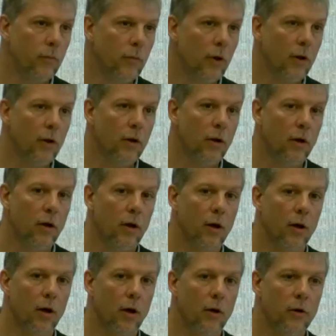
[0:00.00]
yeah, uh,
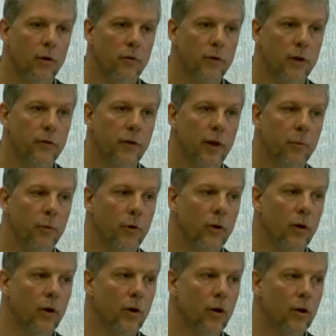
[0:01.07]
I'll give you an example.
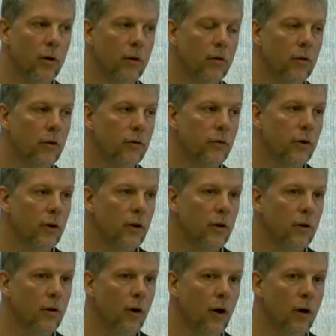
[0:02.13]
Uh, there's a
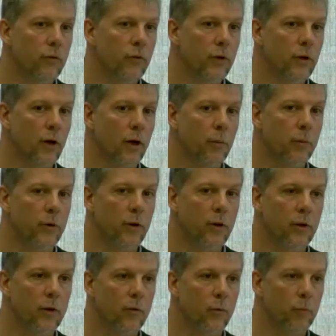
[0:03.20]
coffee company
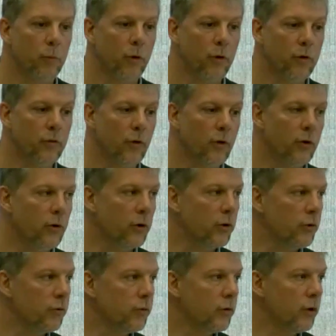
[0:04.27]
that we probably have all heard
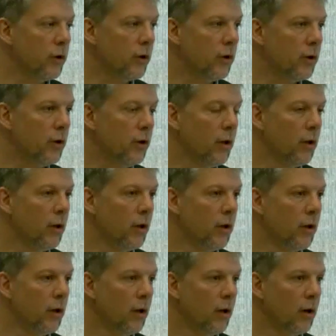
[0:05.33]
of. Uh,
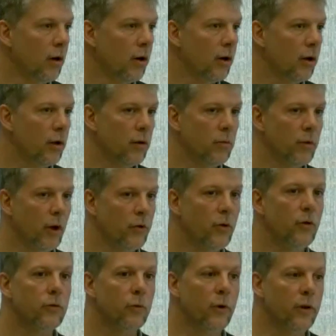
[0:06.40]
I, will
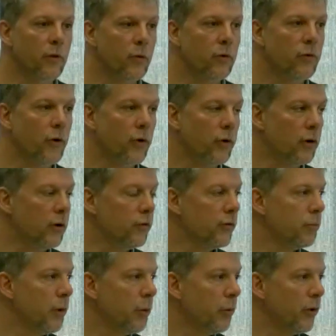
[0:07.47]
use one that we've all heard of.
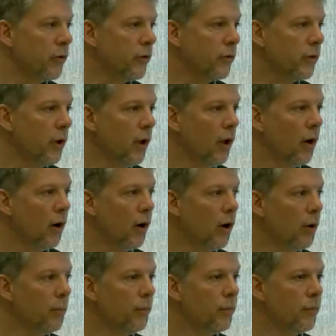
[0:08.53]
My apologies.
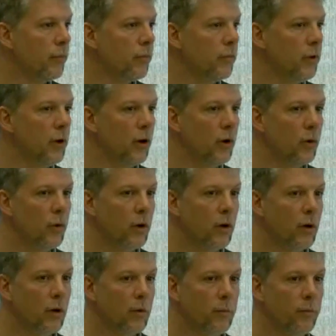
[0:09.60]
Um, you know,
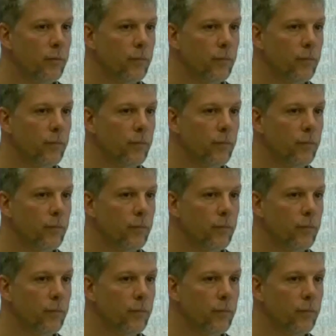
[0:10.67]
uh,